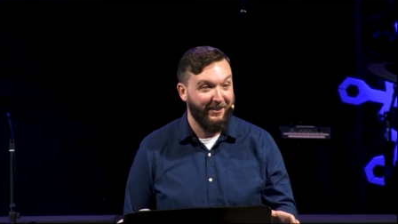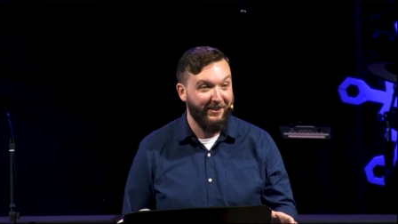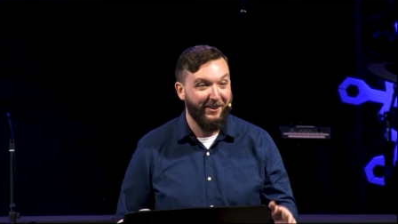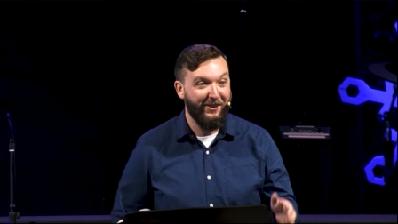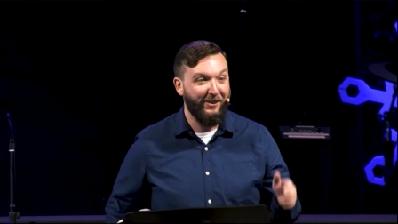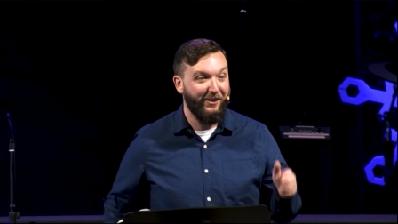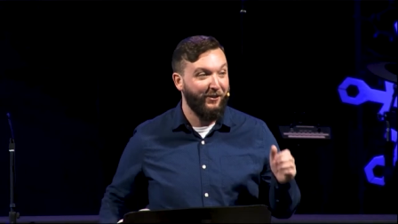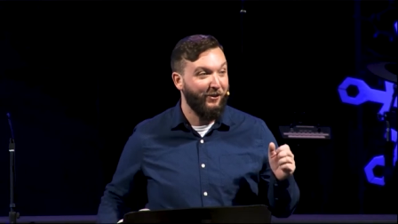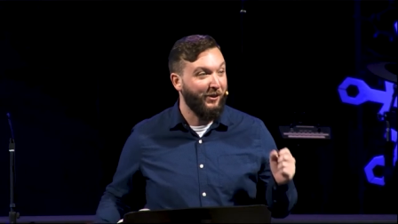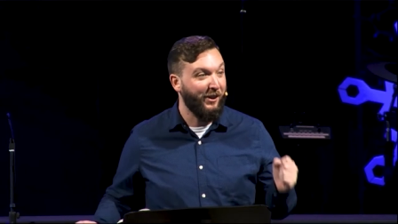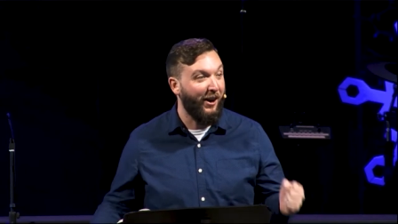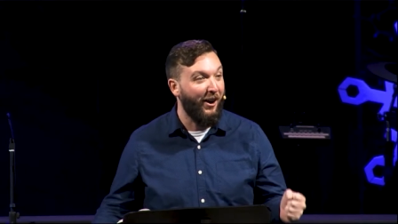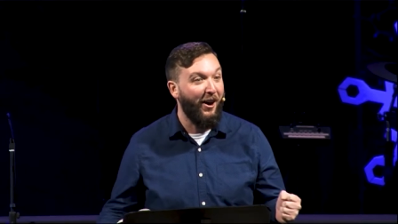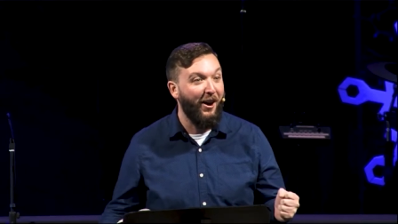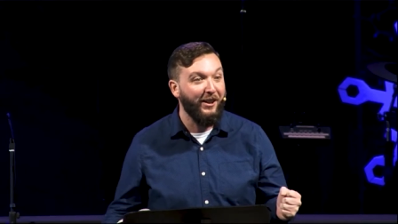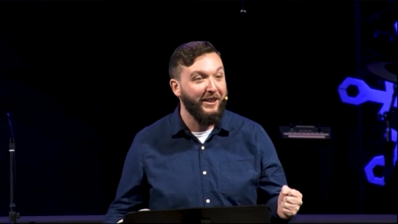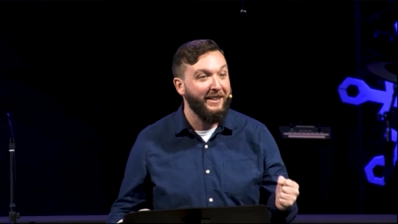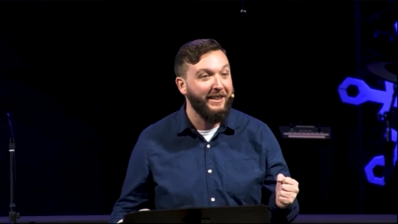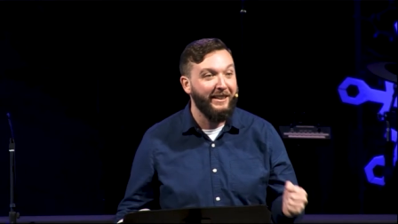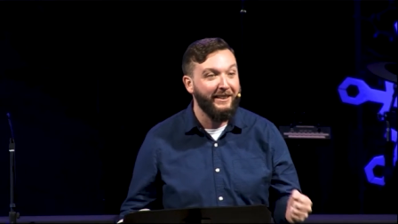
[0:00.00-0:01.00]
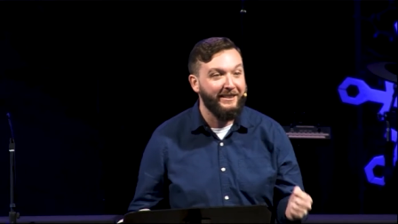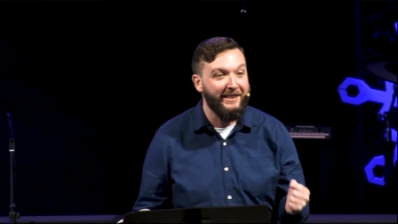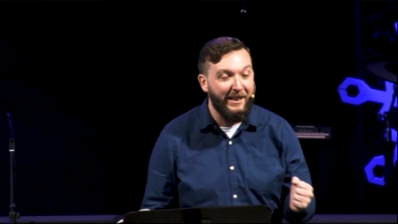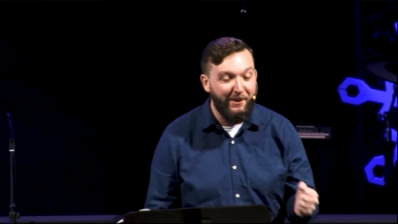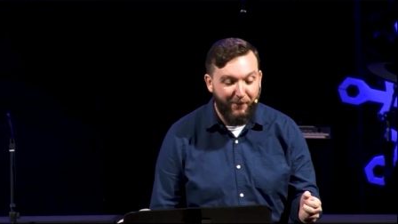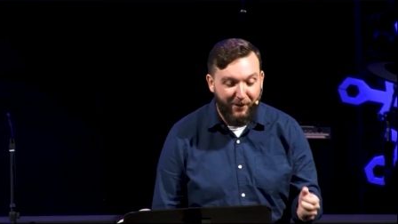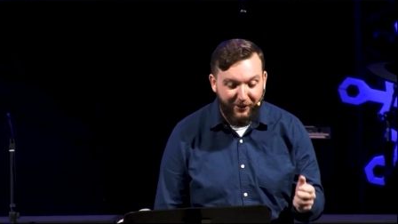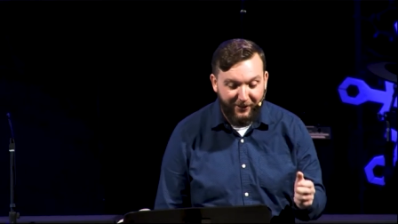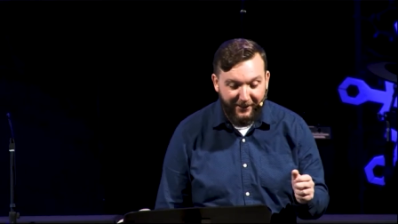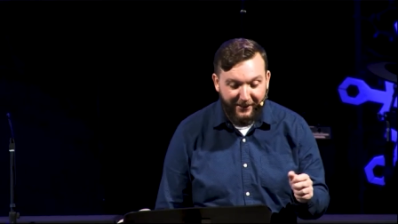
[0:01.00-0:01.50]
So we're all in the
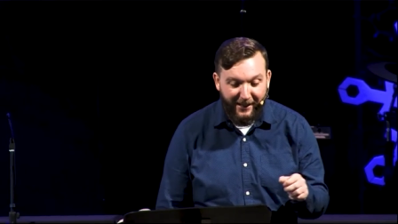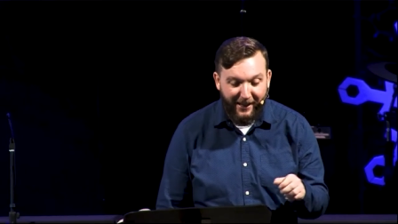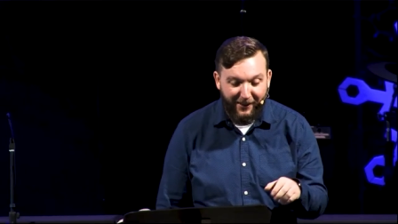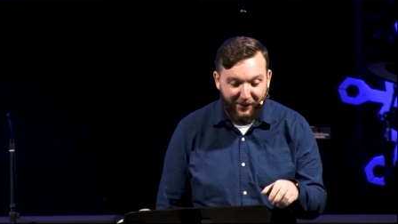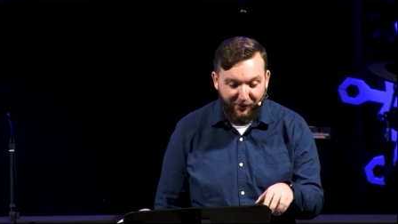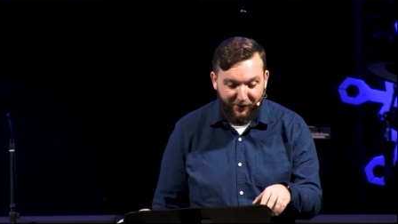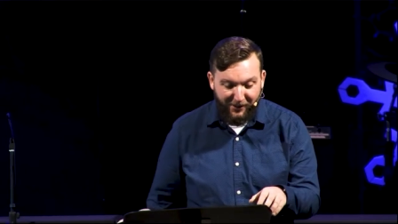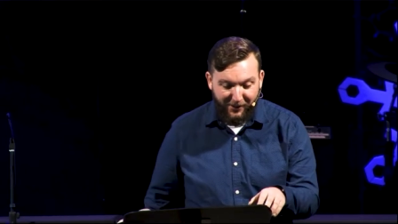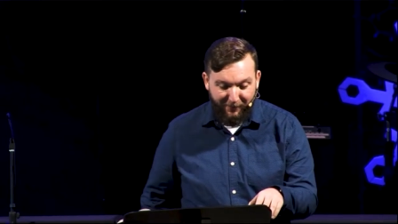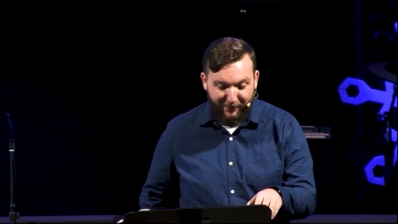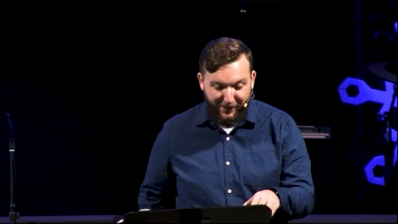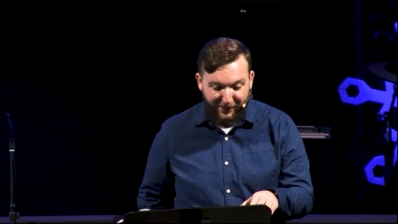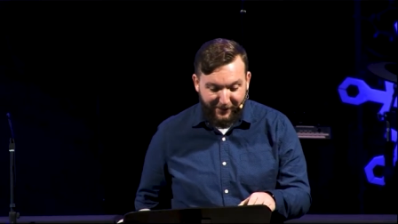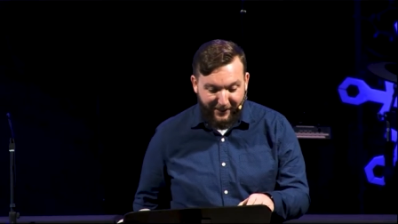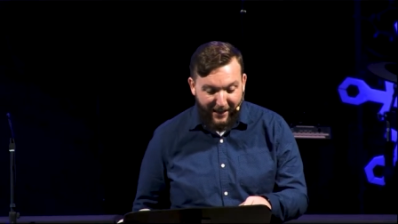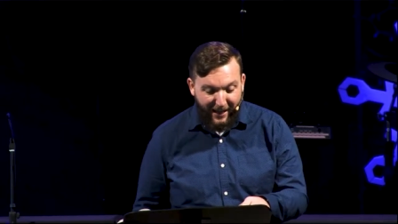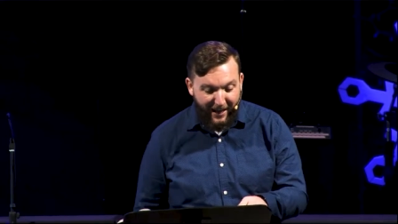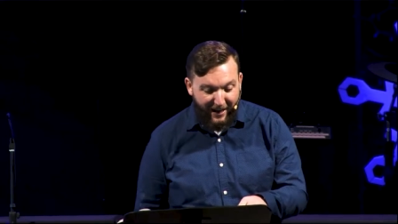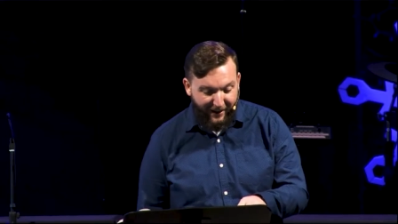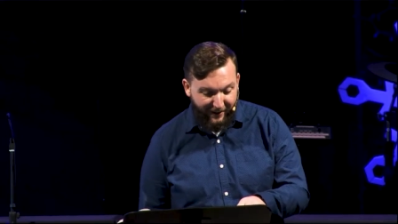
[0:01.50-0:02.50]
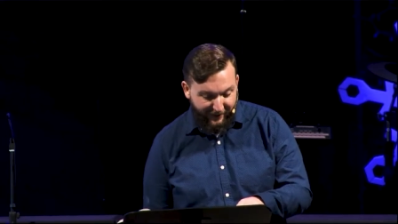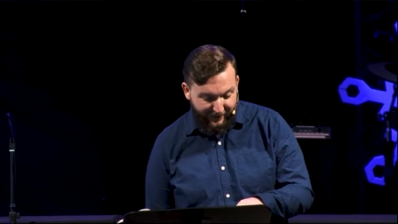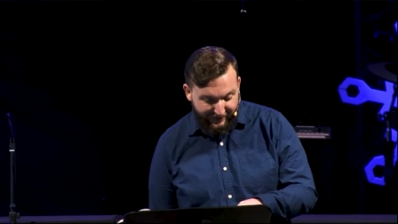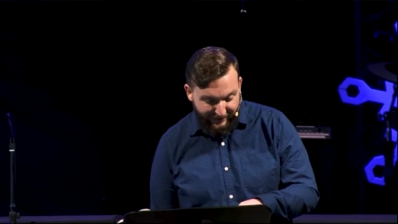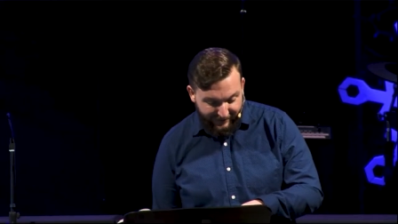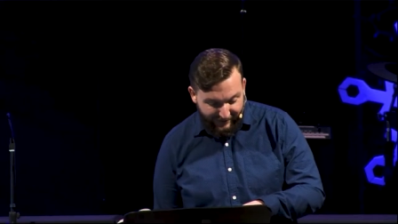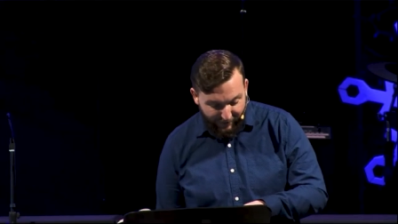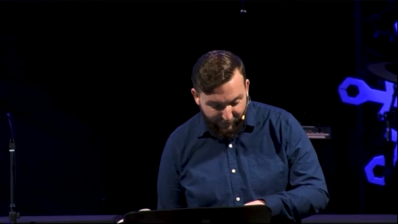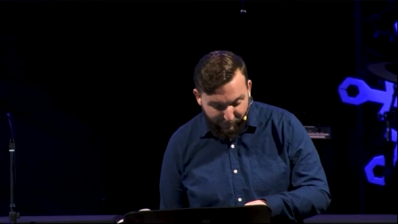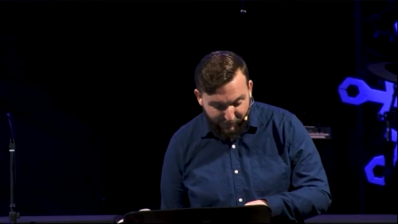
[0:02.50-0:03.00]
same boat together. We're going to be okay,
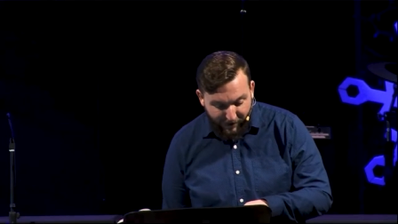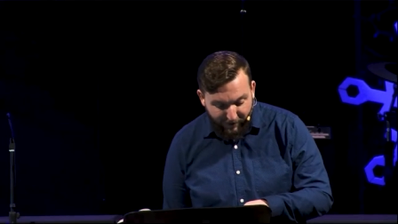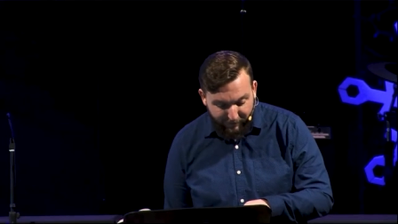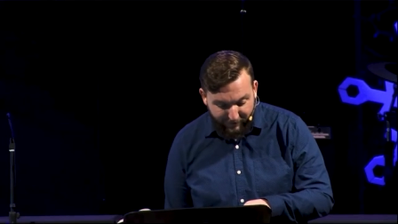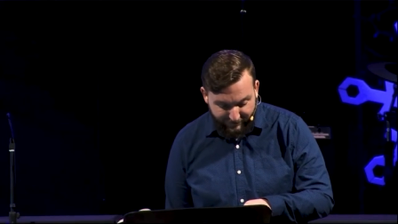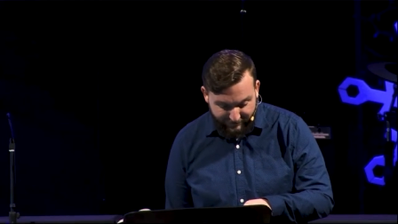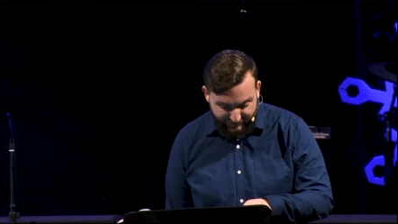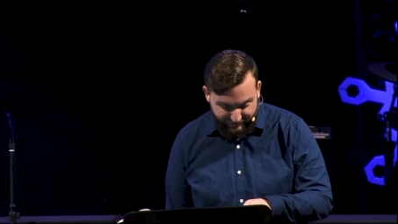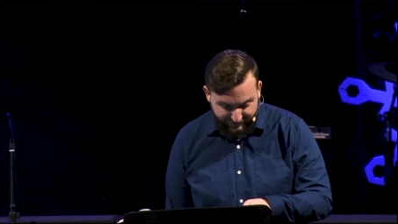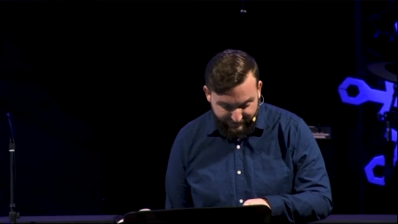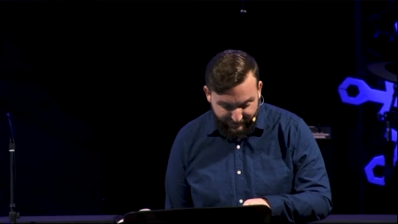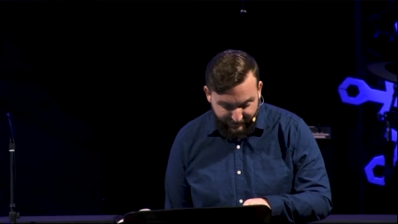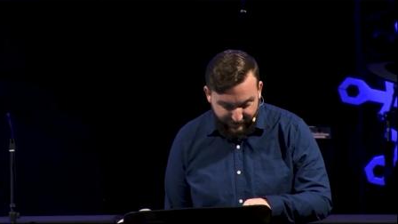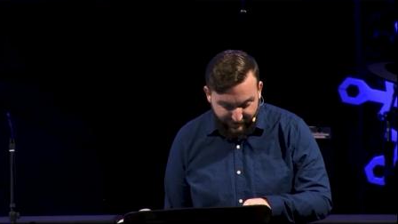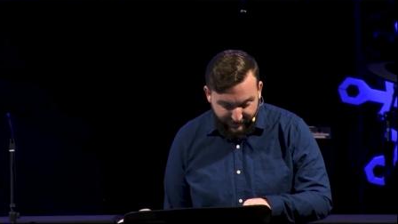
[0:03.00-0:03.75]
I promise.